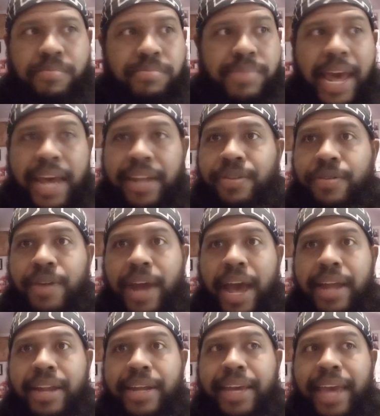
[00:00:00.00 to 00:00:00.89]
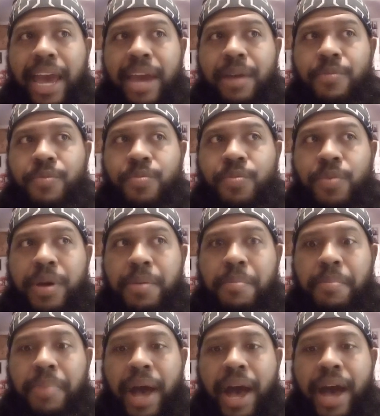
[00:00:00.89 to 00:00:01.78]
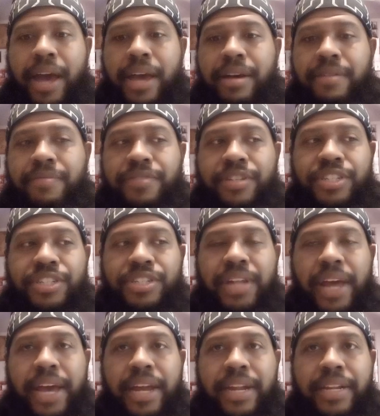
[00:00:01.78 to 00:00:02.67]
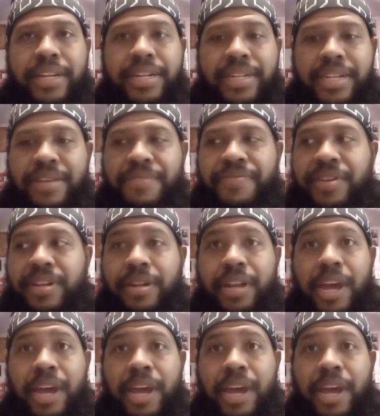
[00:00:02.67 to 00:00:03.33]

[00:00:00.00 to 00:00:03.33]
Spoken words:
that's sort of how the game went by, of just like the defense.